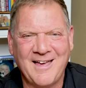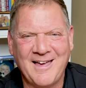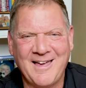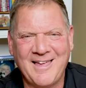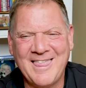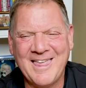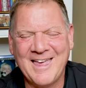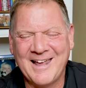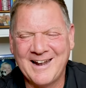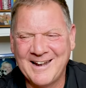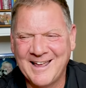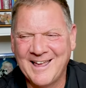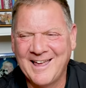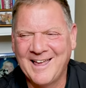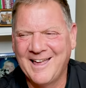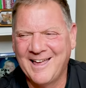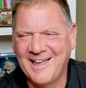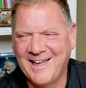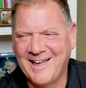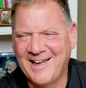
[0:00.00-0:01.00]
And then,
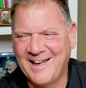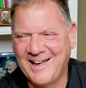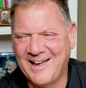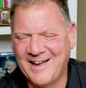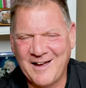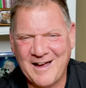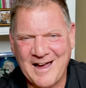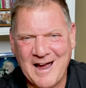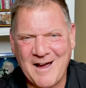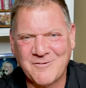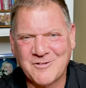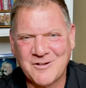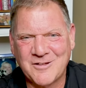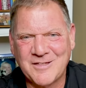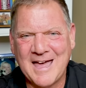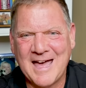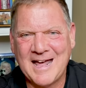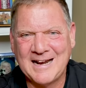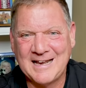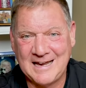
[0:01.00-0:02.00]
uh, after
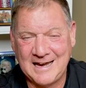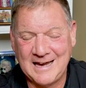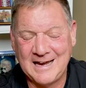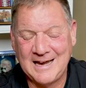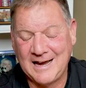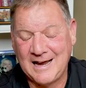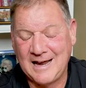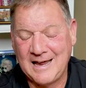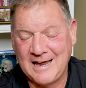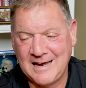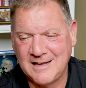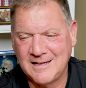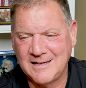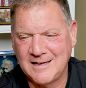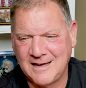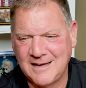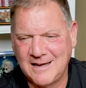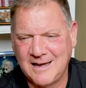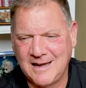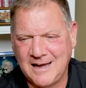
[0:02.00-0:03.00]
that, he,
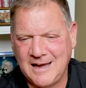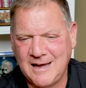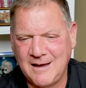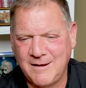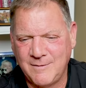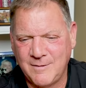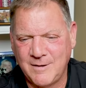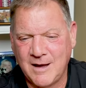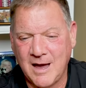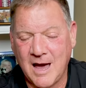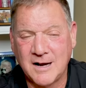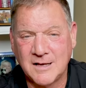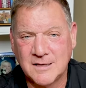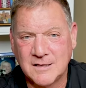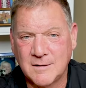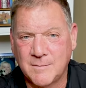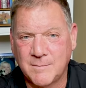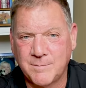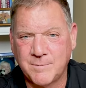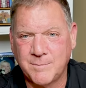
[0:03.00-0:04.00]
he, he got
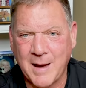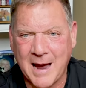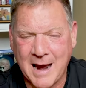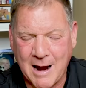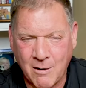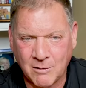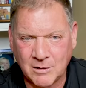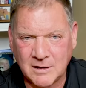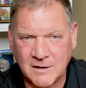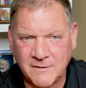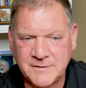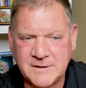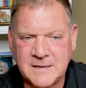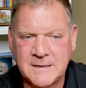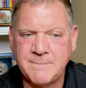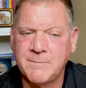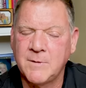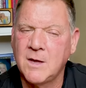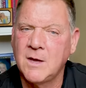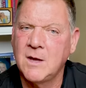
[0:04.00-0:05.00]
into
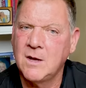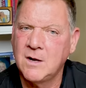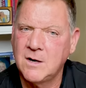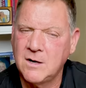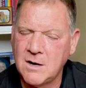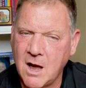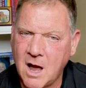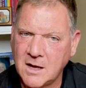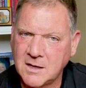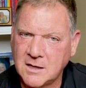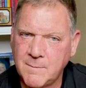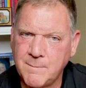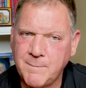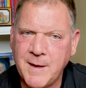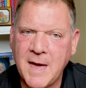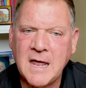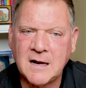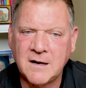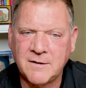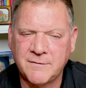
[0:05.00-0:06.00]
powerlifting, not
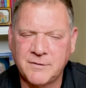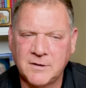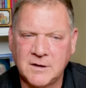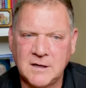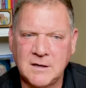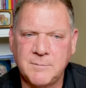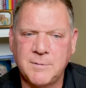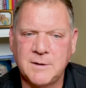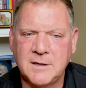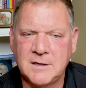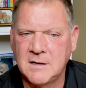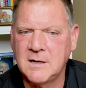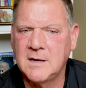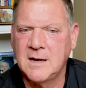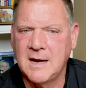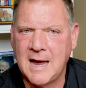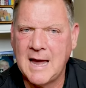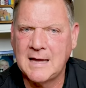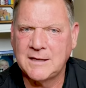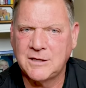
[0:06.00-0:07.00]
competitively, but
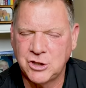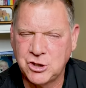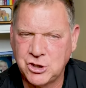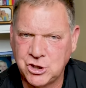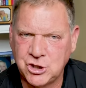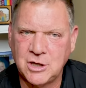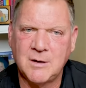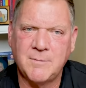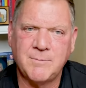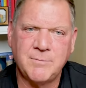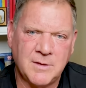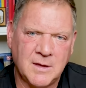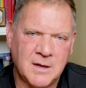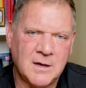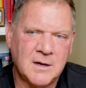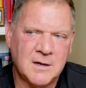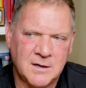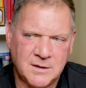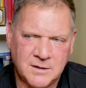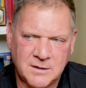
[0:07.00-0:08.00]
at the gym
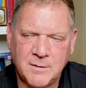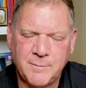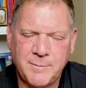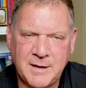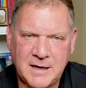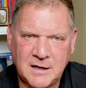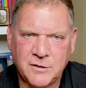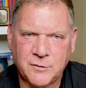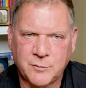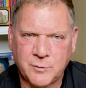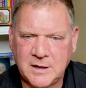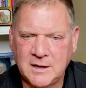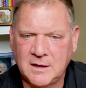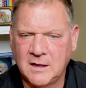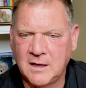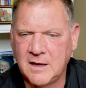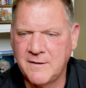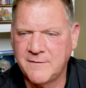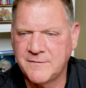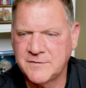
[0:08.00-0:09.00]
the big three
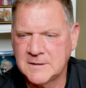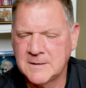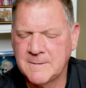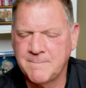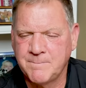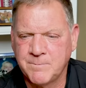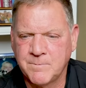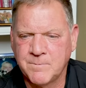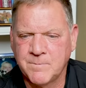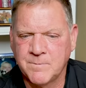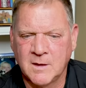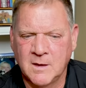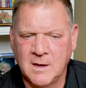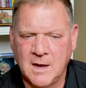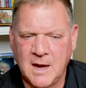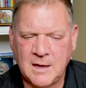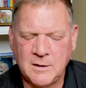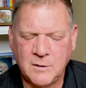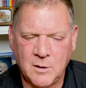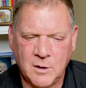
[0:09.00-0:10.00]
lifts.
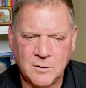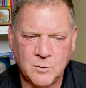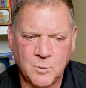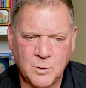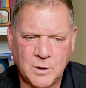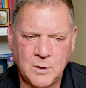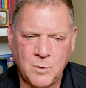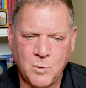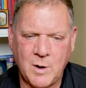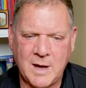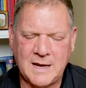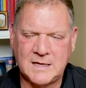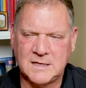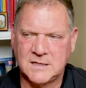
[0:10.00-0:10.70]
And then when he went